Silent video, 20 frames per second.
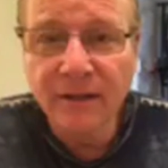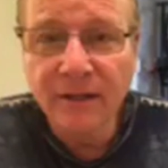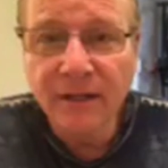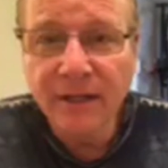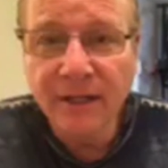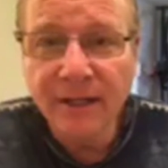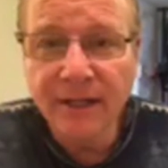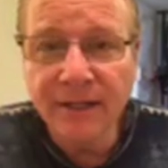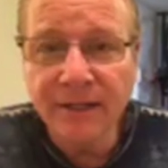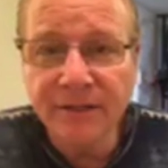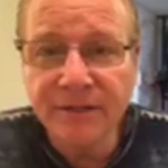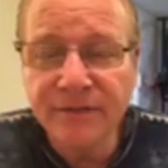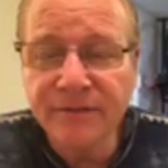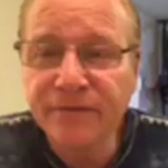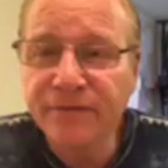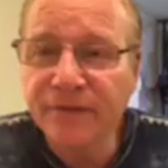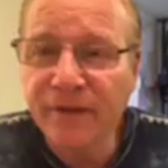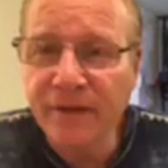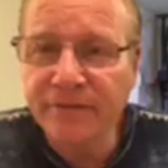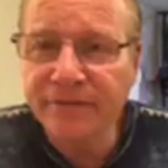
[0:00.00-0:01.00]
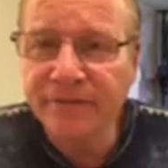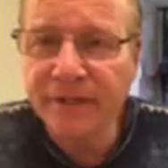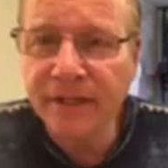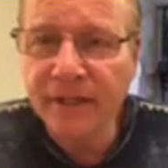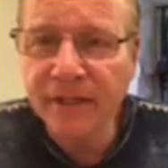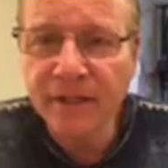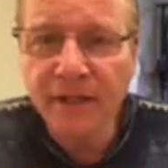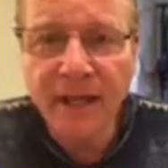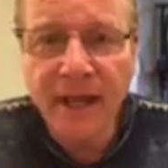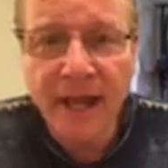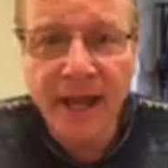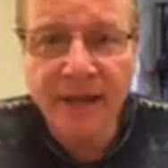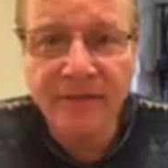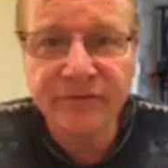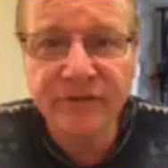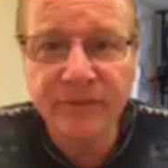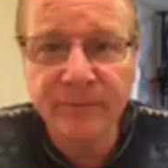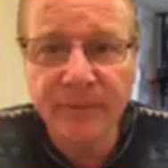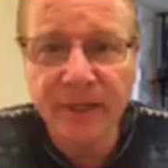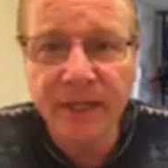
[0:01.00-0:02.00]
is Fluffy,
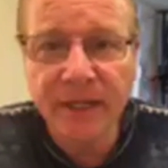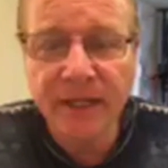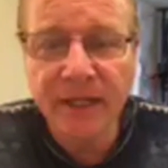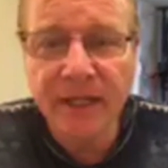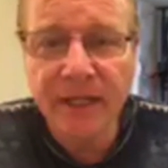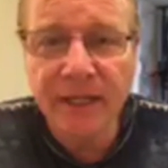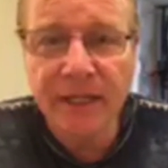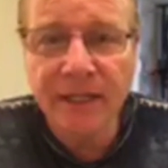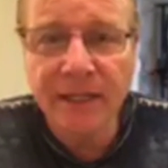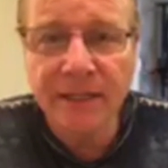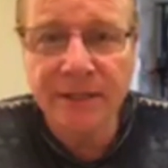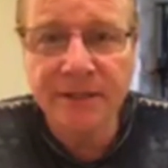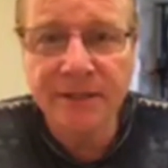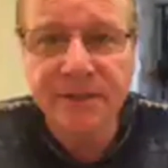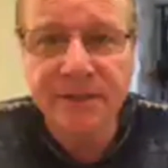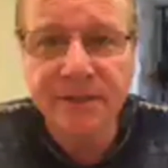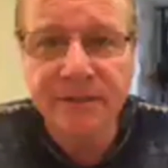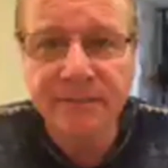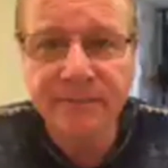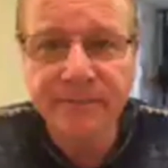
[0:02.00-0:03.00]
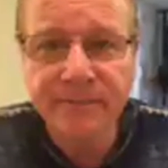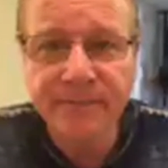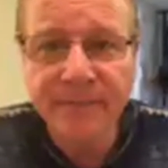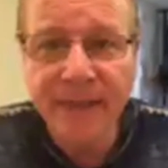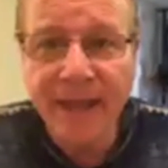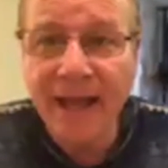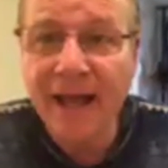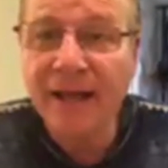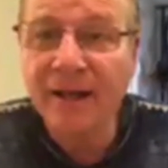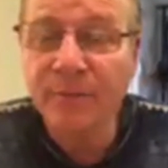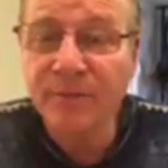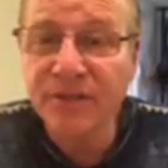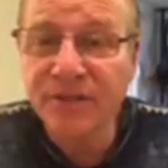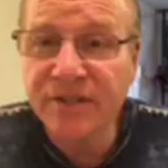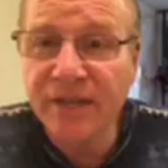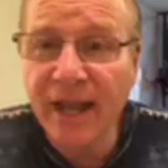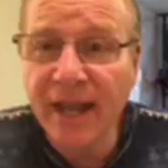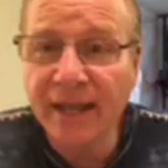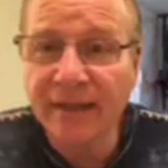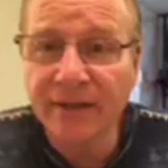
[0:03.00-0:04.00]
after me is Adam
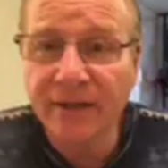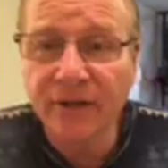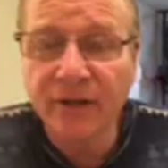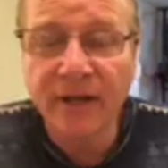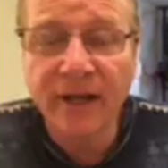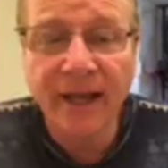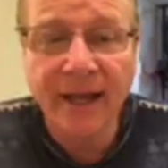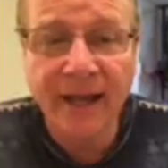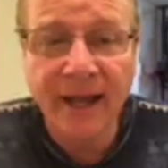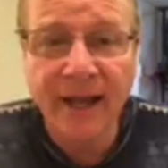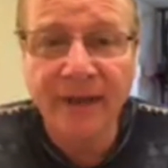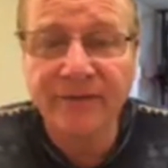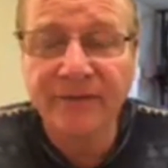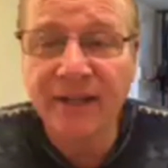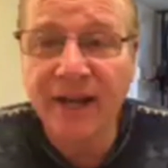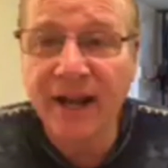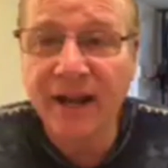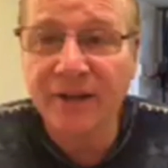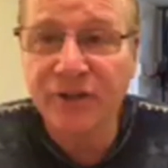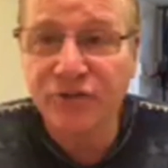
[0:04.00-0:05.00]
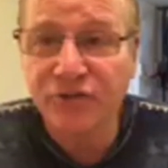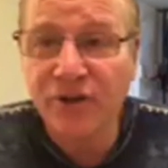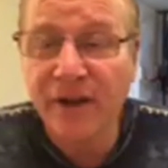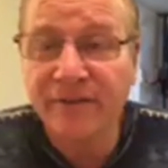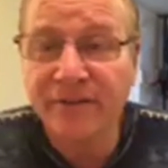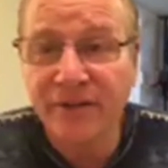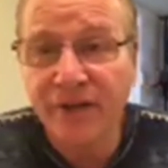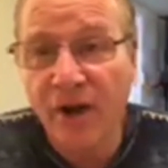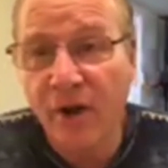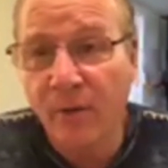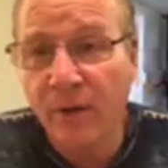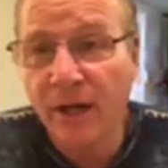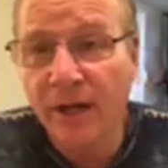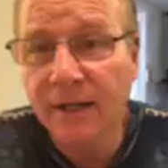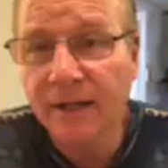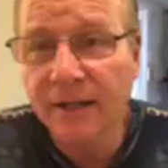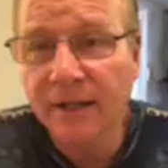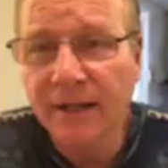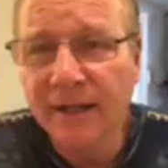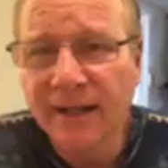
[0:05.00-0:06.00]
Sandler, and after that is Trevor Noah,
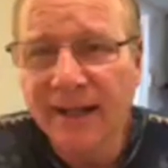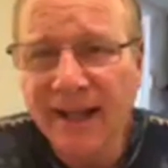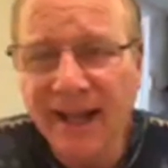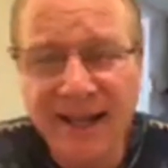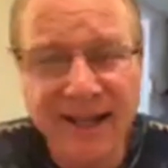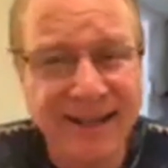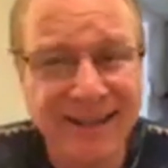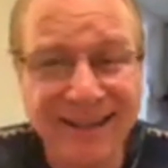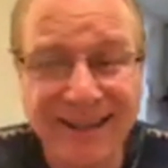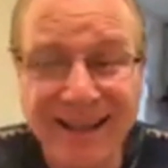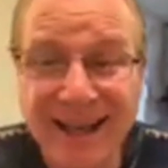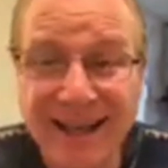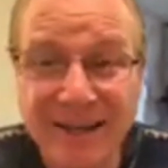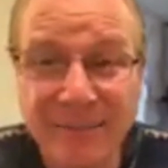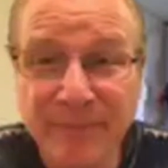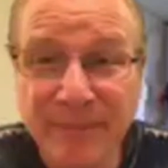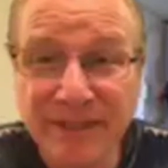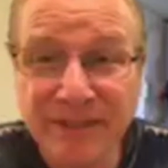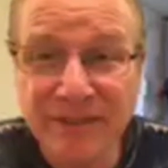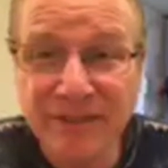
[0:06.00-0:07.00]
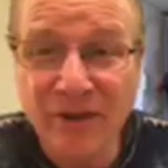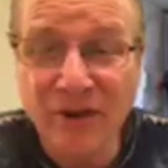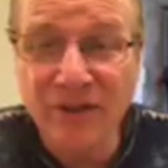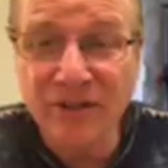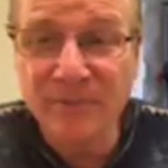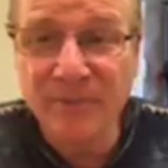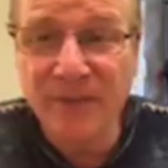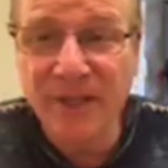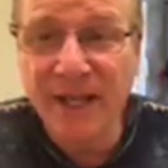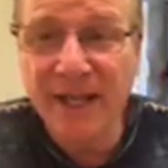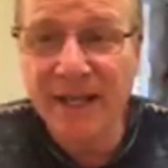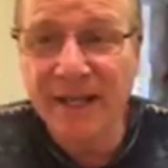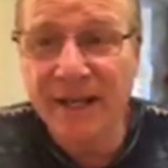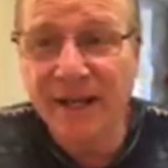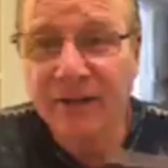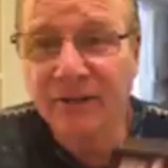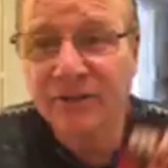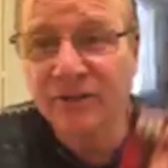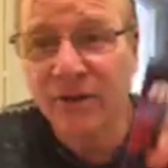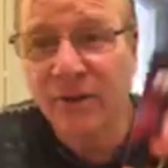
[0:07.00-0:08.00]
and a lot of big stars playing
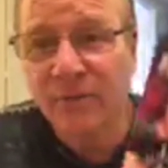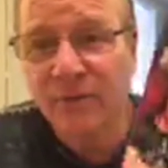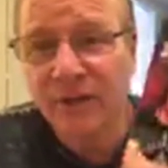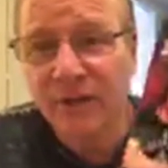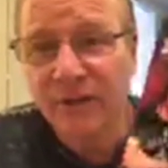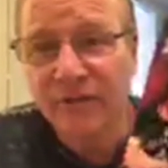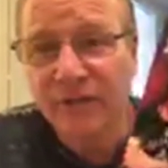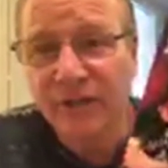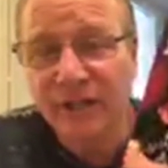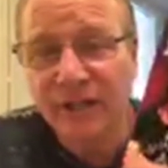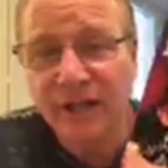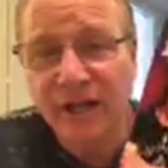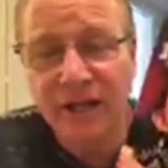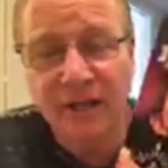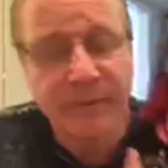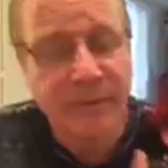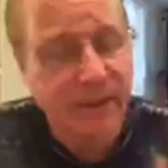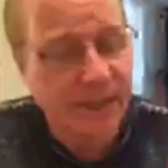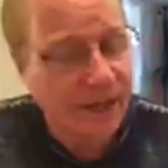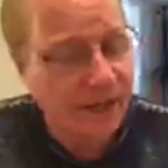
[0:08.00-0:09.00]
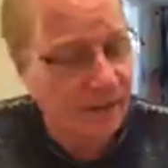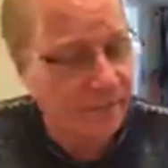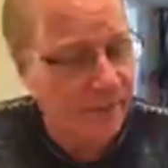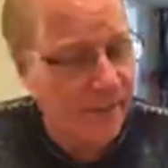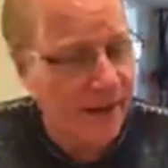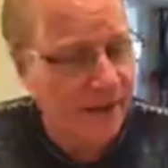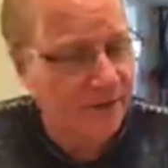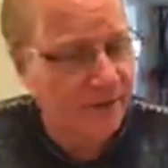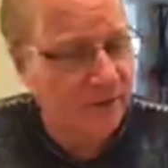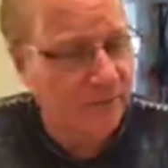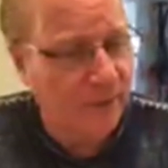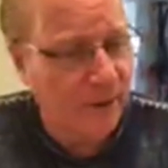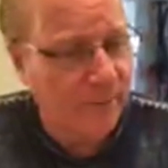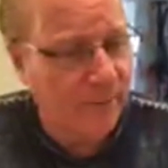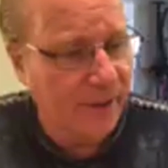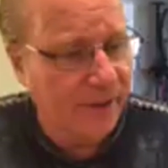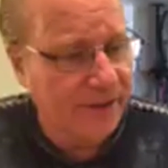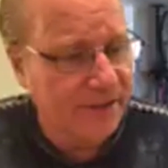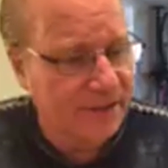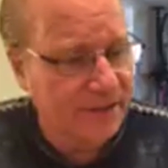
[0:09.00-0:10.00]
there. So I'm really lucky. But getting back to my
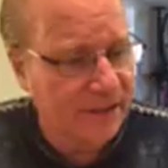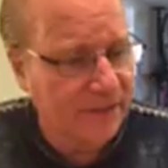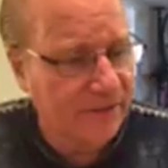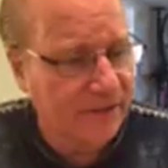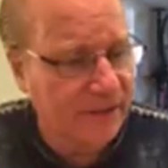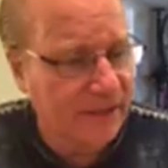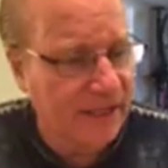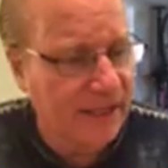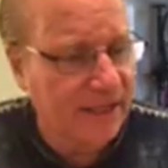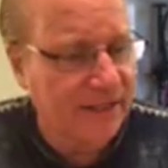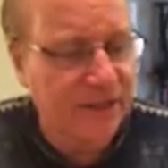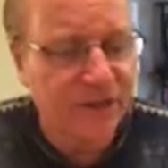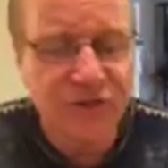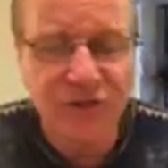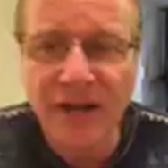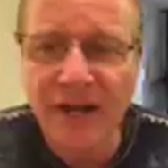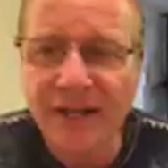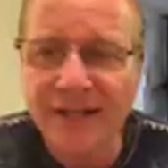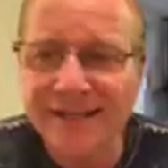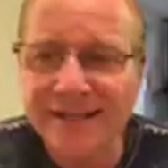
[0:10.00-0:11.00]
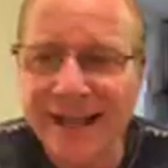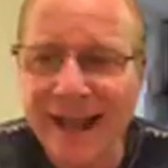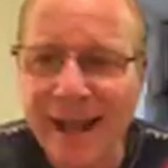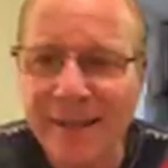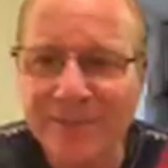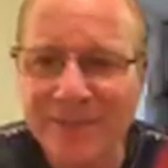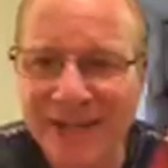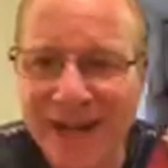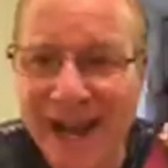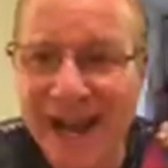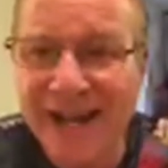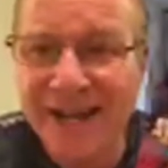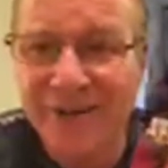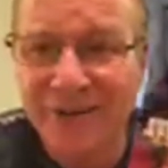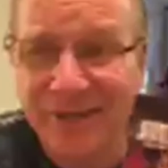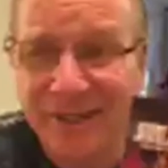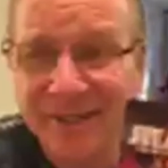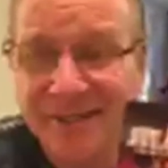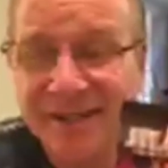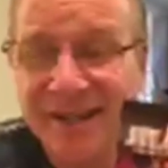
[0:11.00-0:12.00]
buddy Stevie D and the Trans Am
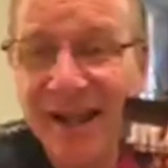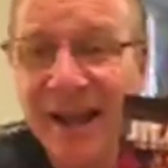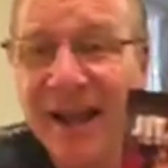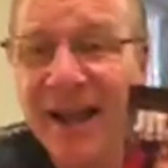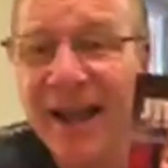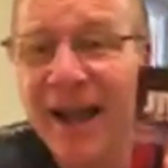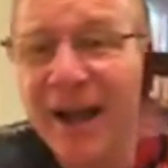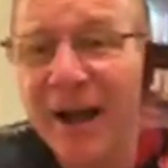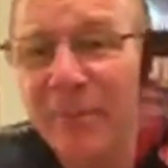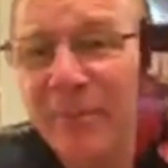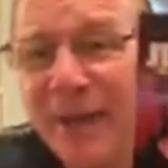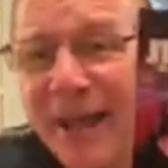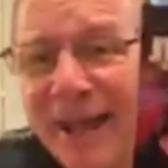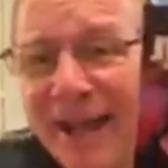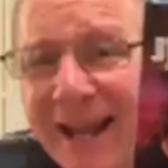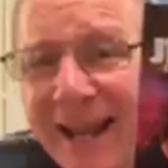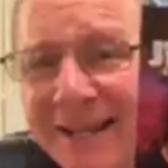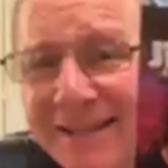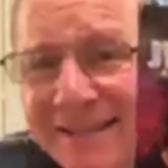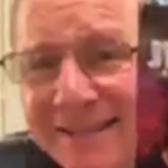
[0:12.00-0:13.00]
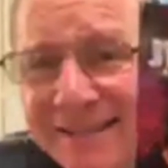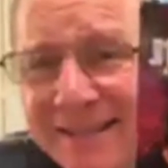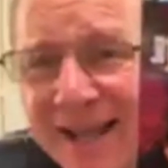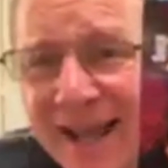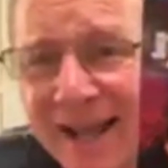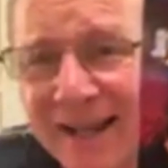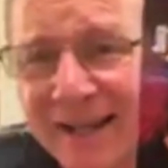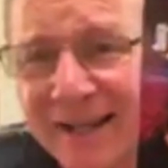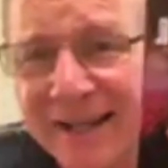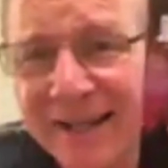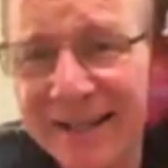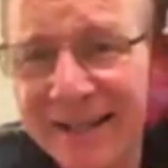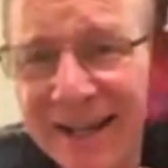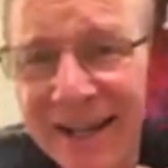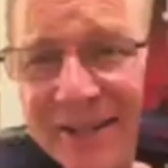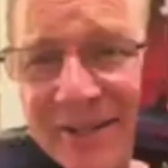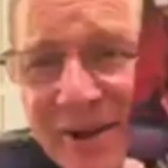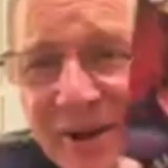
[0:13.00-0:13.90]
Diaries, how badass is that? Guy's on a